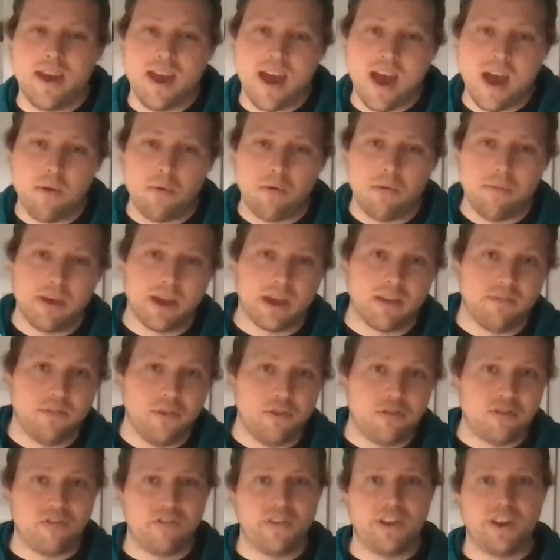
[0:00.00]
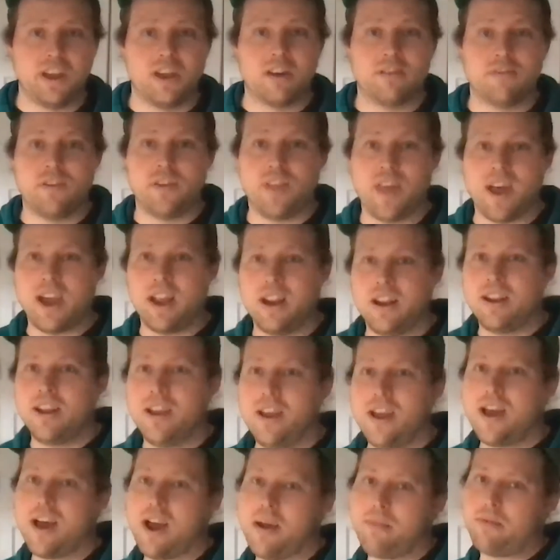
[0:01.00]
And we'll make a future video for that,
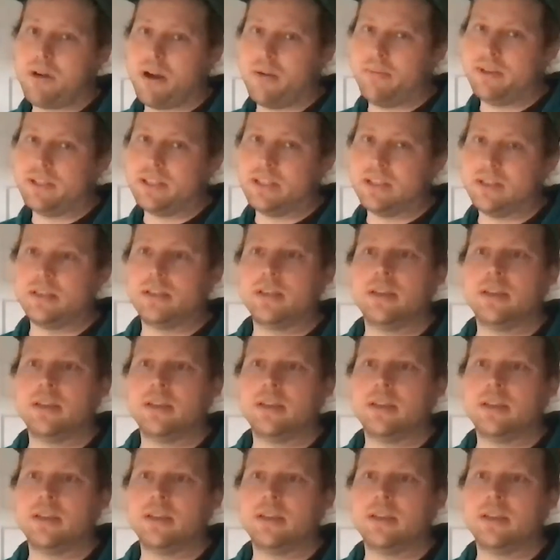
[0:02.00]
I promise.